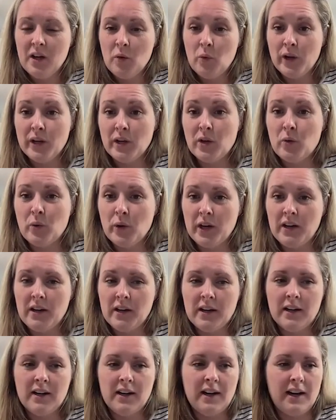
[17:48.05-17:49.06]
went
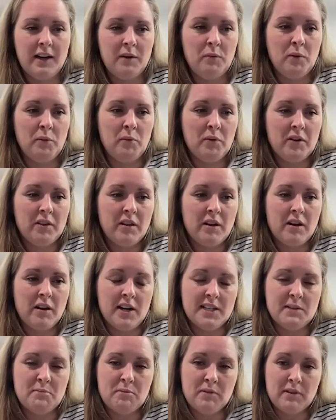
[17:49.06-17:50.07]
quicker, and we were in the
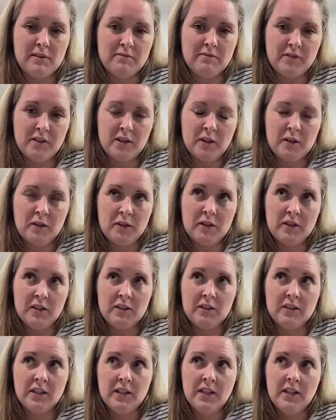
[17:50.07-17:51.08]
hospital
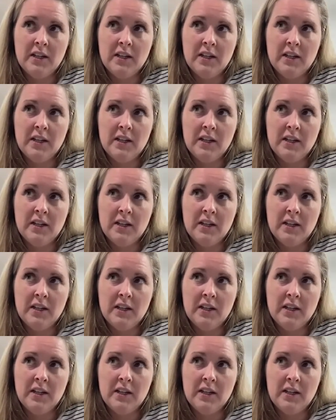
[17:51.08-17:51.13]
for